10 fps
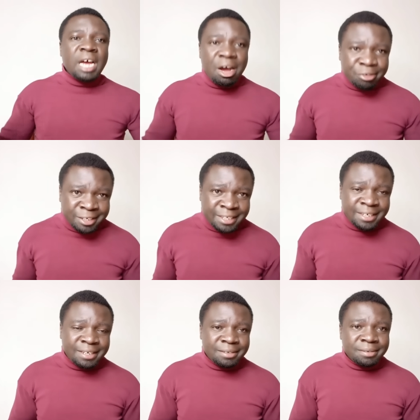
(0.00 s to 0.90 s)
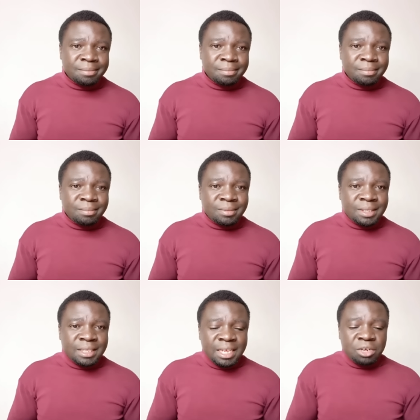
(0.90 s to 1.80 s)
out here,
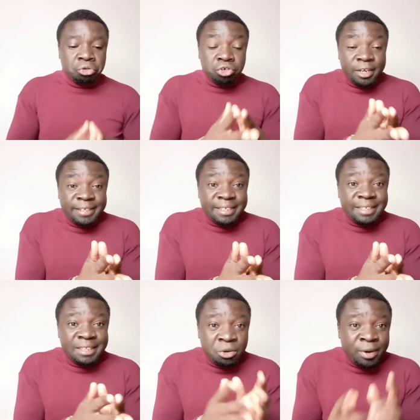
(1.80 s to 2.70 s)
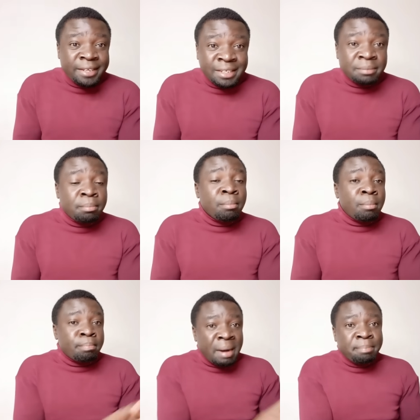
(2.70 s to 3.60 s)
that Ruto is the
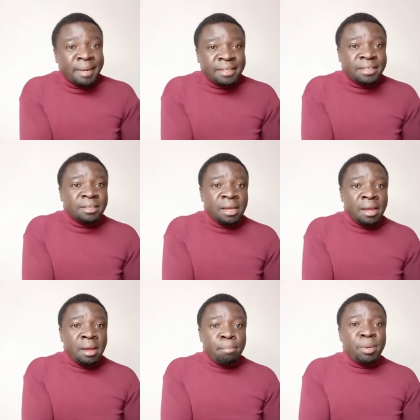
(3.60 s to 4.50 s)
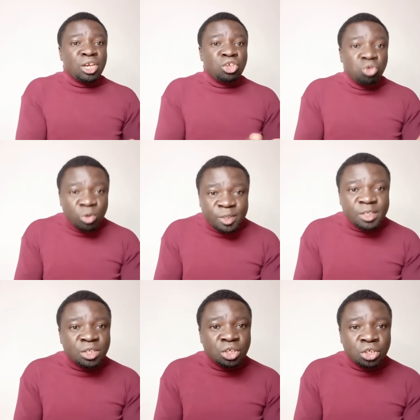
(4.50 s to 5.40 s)
West puppet being
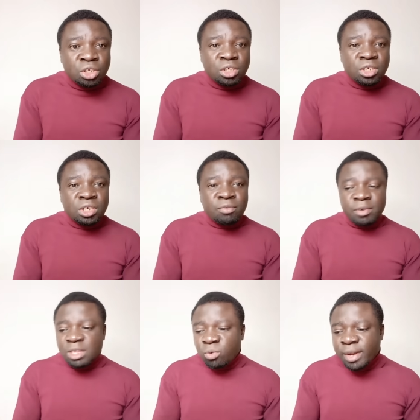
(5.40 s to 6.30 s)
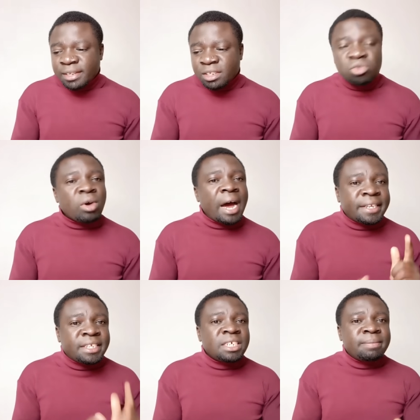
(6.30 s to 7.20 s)
used for the West to
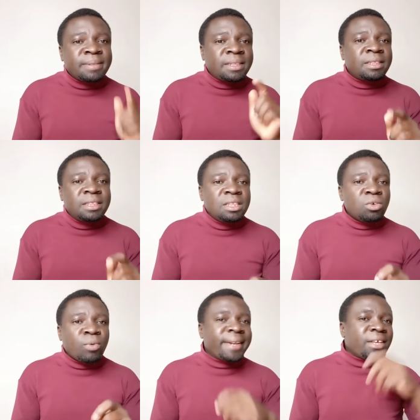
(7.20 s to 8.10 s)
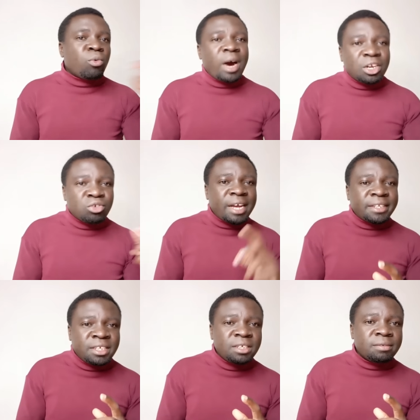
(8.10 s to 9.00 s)
achieve what they want to
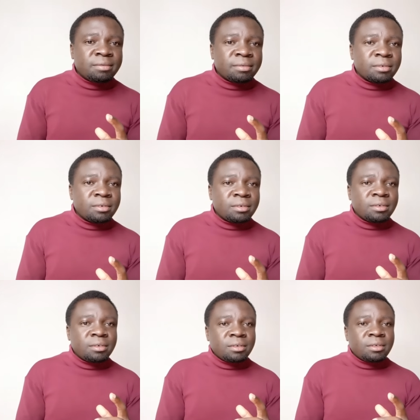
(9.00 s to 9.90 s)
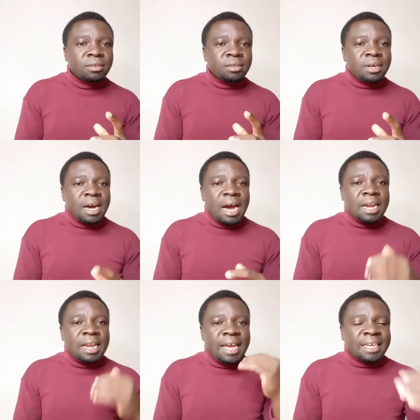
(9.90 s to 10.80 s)
achieve
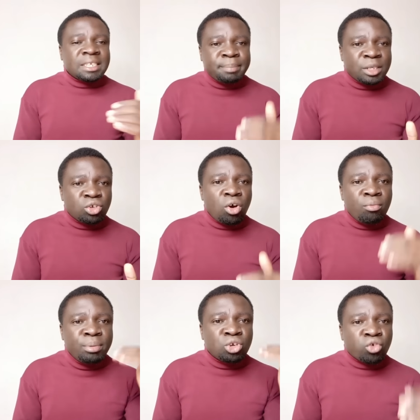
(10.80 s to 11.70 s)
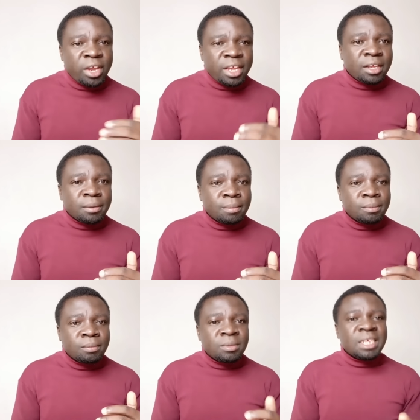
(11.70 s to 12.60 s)
at expense of
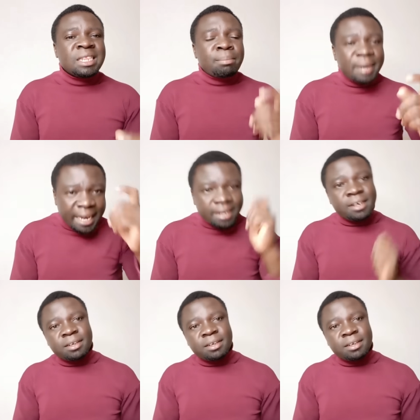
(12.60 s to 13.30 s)
betraying the black.